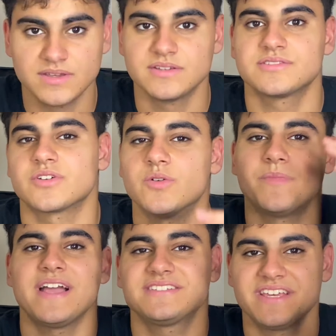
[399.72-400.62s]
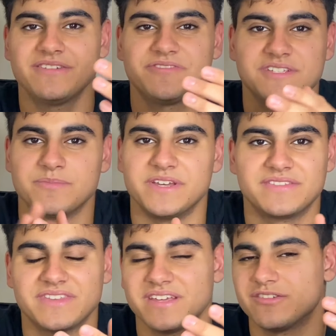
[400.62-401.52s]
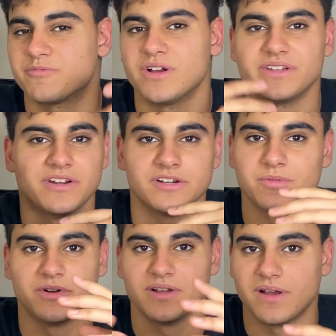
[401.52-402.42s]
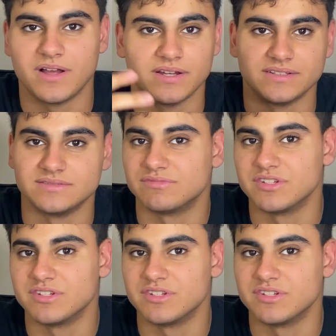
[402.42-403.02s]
So MagSafe is a big thing. You've probably heard about it on the